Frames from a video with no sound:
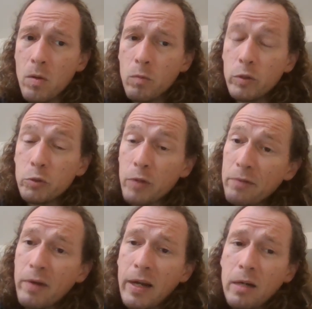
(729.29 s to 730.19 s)
We tried
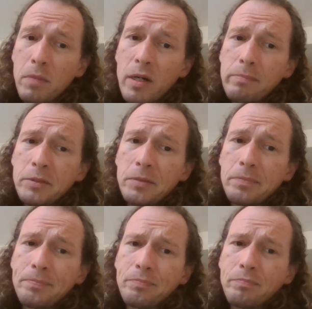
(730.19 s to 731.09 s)
firebombs,
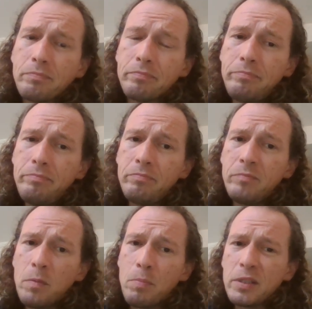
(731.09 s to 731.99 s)

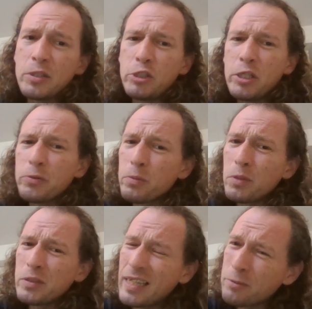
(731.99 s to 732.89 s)
but the
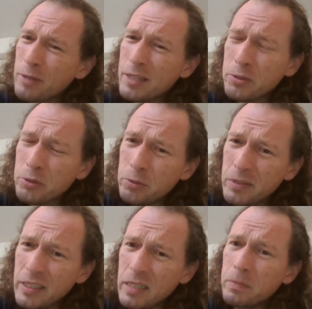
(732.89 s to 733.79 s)
geothermal dendrites are too
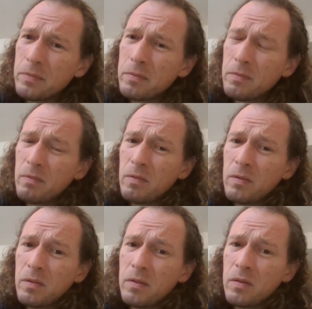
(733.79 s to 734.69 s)
deep.
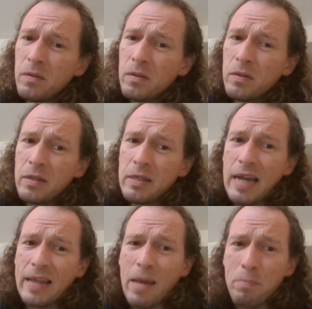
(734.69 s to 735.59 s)

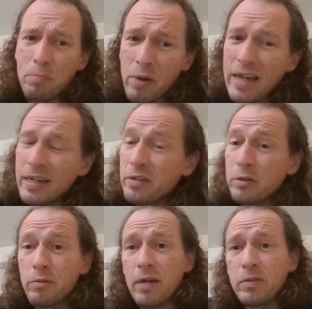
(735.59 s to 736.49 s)
And that brain
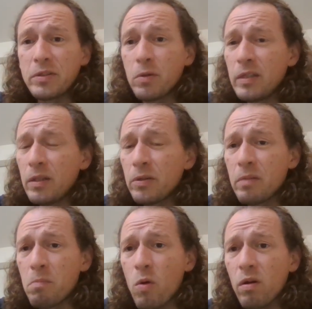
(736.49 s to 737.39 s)
underground is only
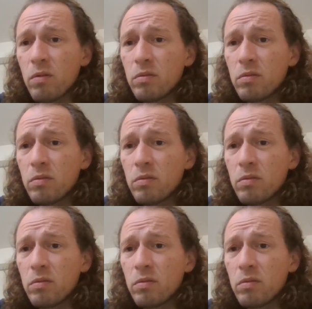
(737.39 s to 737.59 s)
learning more.